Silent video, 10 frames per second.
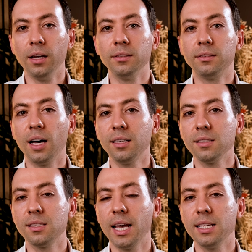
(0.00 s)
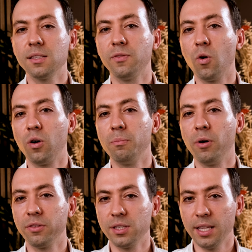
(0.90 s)
The title says for
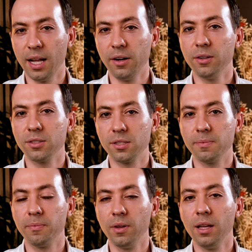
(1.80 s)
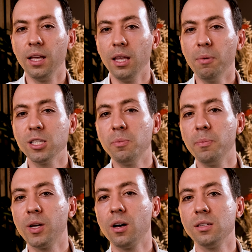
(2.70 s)
both scenarios. It must be
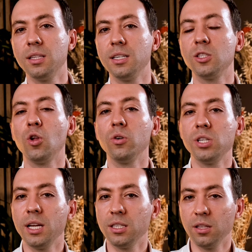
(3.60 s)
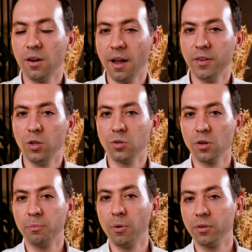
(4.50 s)
because there is no change in the revenues
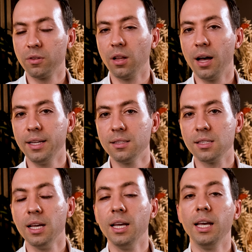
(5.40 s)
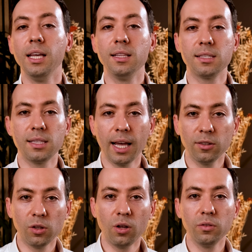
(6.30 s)
of both clients in the
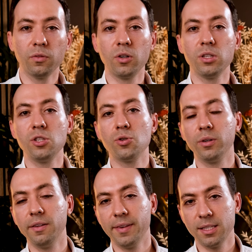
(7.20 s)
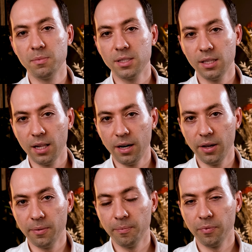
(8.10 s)
standalone versus joint investment
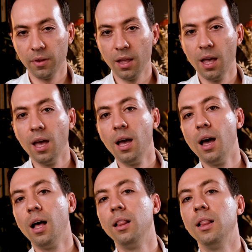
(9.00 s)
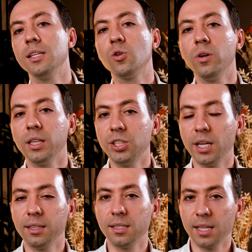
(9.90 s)
scenario. Let's quickly
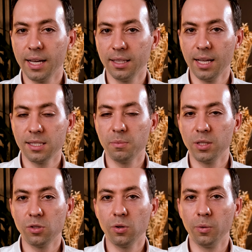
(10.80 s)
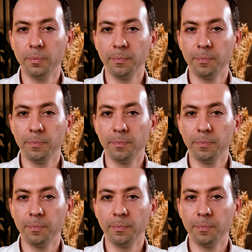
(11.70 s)
check the second exhibit too.